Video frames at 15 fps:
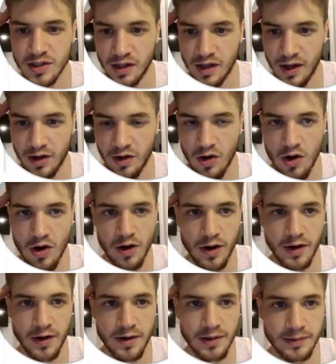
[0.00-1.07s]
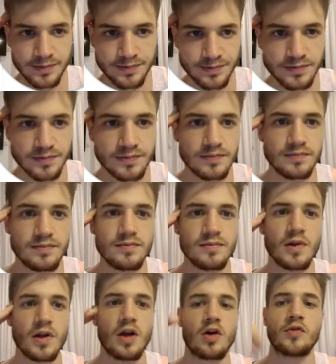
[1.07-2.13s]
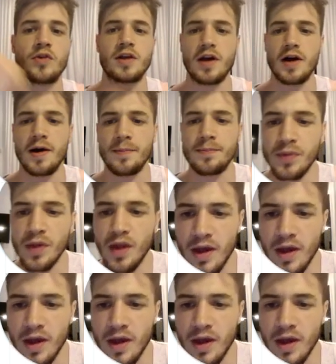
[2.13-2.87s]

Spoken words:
click on over here.